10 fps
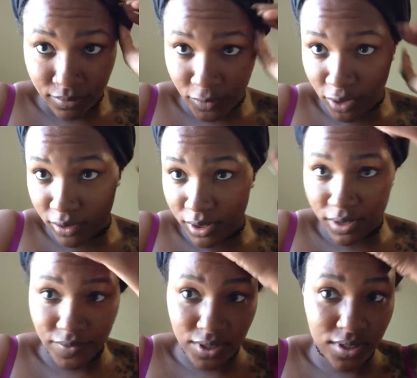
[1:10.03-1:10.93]
or
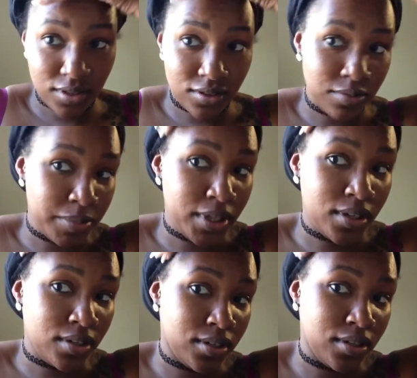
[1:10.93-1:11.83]
even just a little
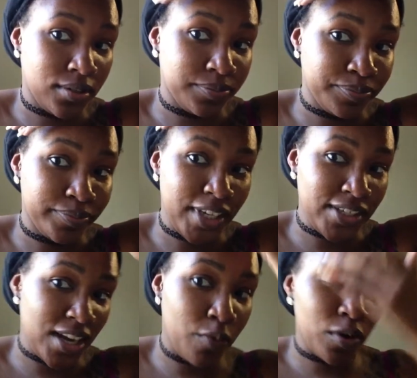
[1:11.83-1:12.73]
bit um yes
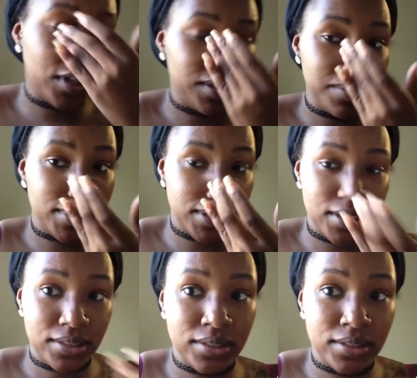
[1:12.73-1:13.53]
I wore lipstick